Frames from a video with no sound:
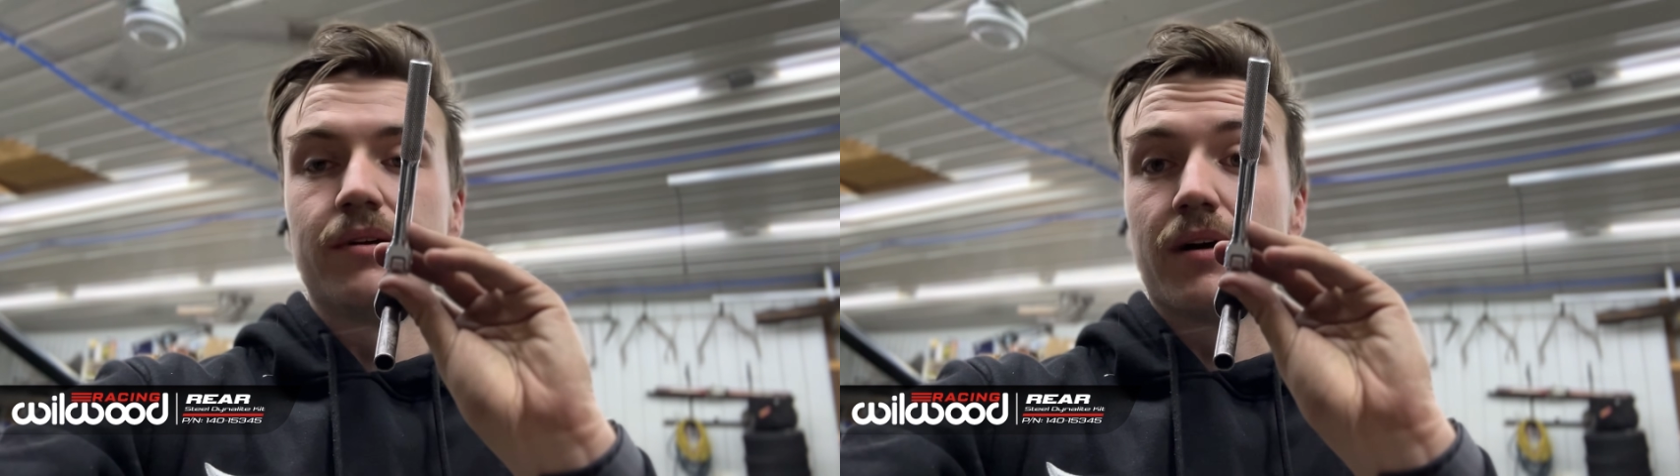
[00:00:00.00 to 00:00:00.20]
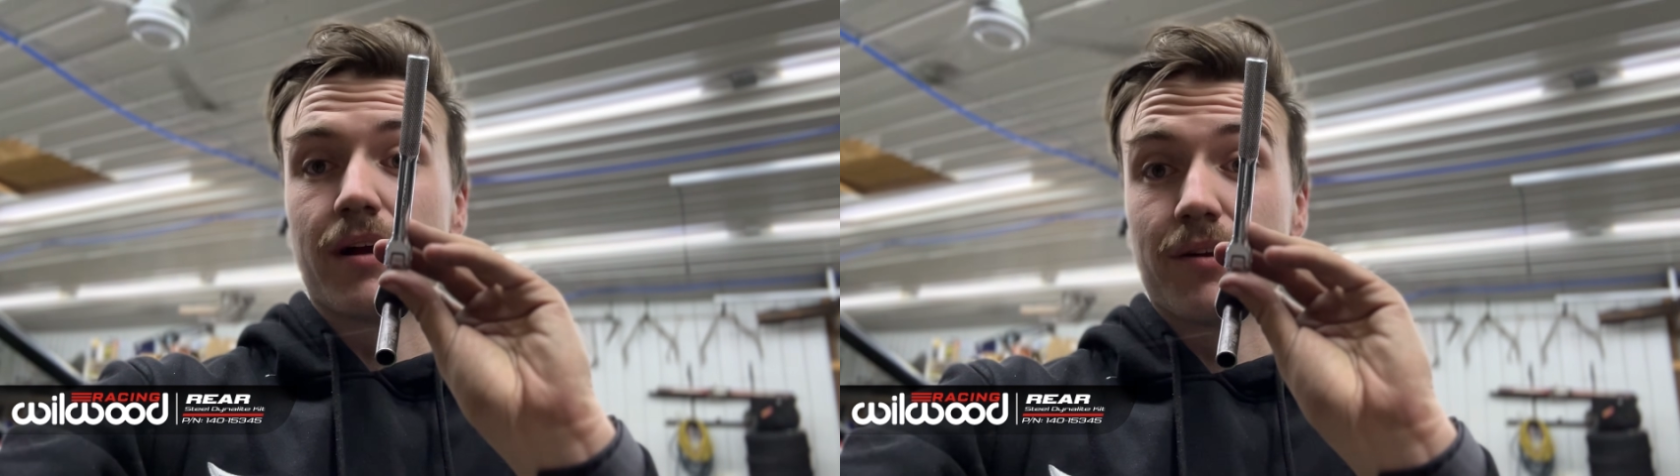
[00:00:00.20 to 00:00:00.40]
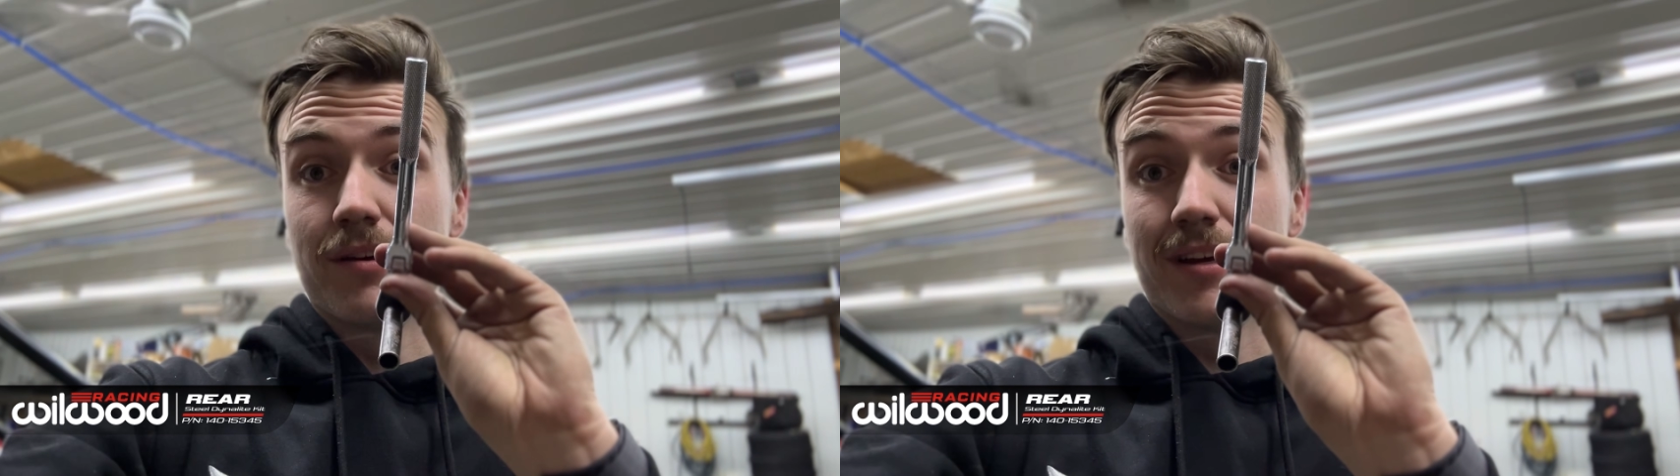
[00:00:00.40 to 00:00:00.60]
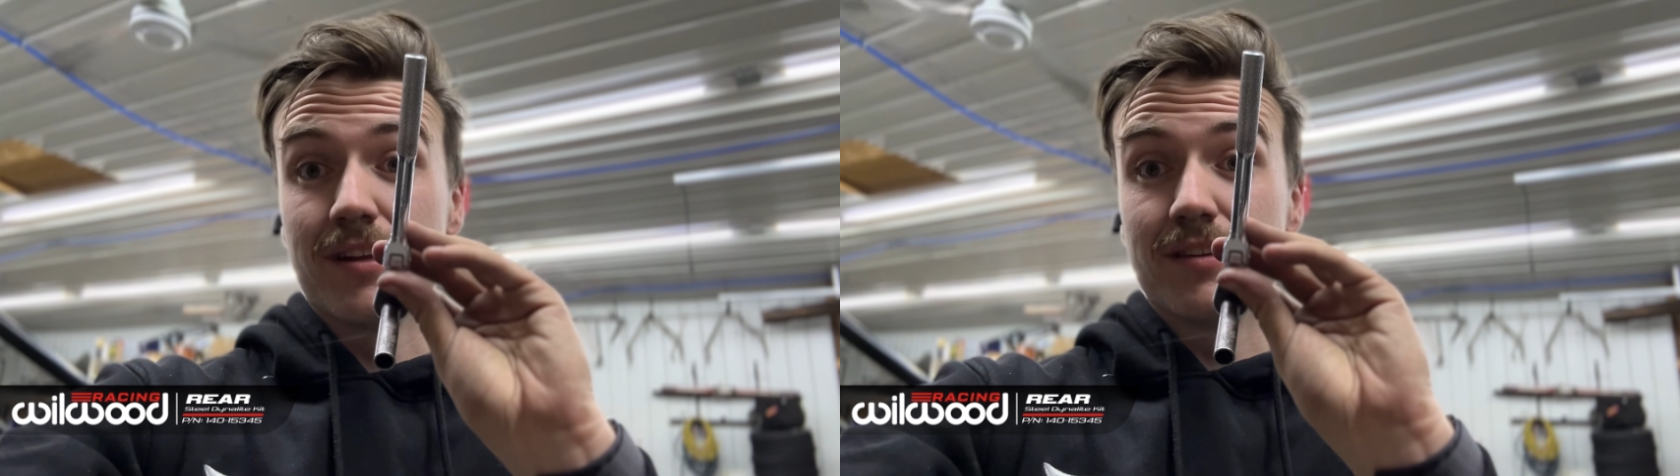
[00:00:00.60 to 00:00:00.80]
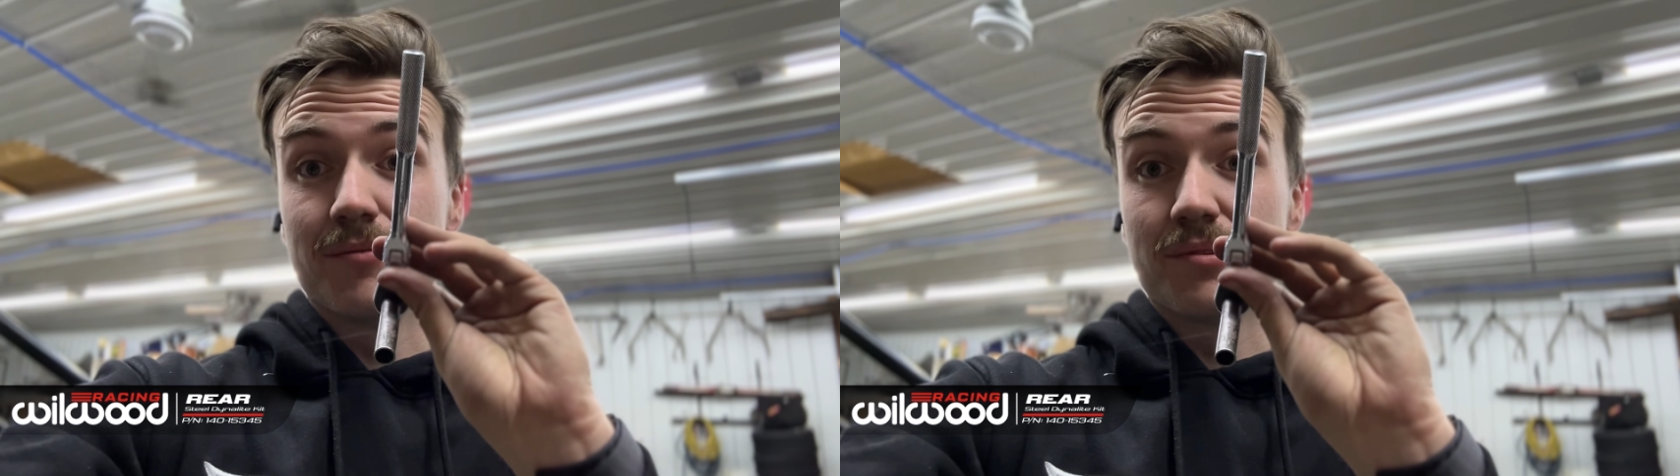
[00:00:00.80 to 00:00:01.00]
I can only get in
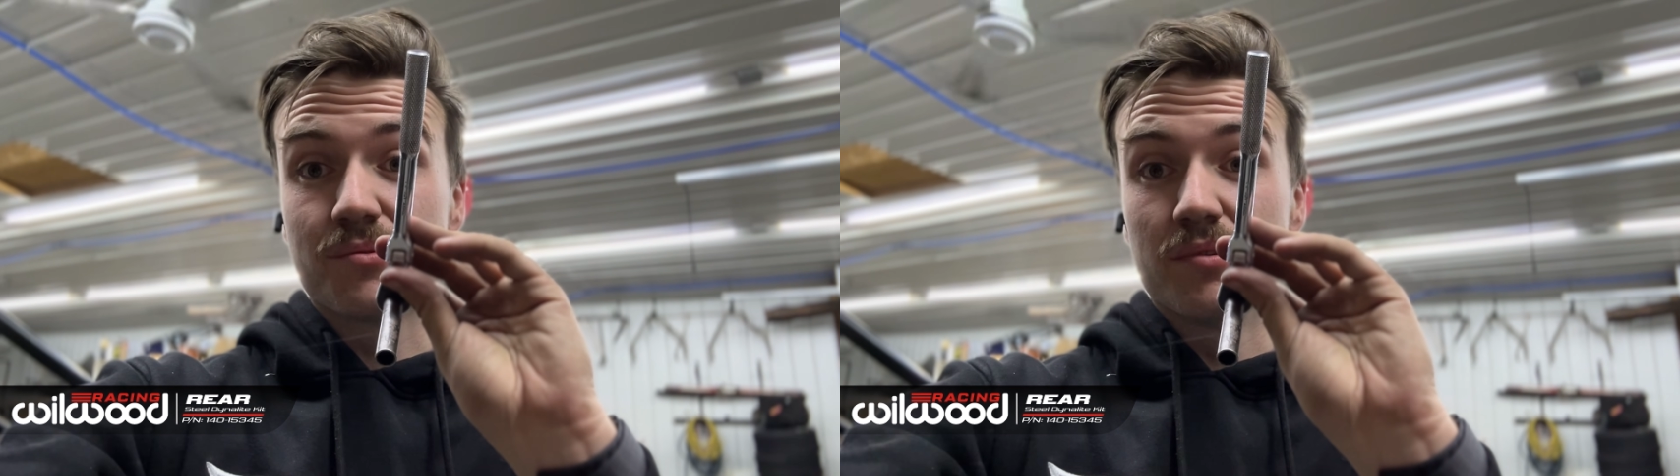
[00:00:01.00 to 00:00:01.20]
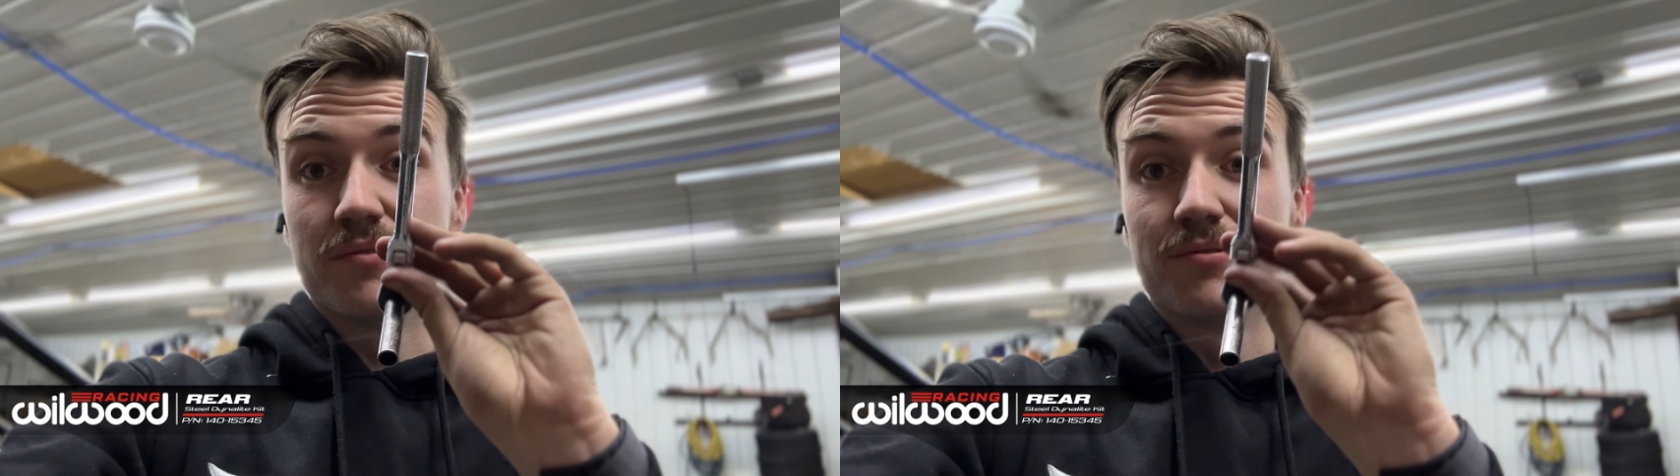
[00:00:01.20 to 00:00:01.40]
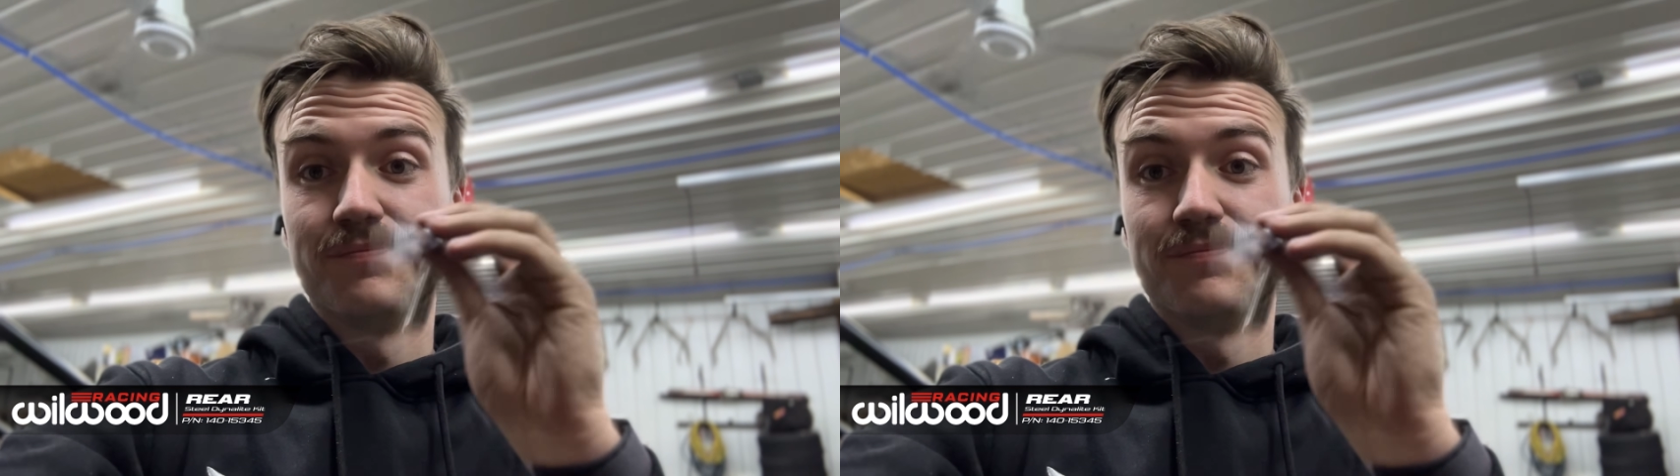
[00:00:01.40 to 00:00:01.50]
there with a swivel.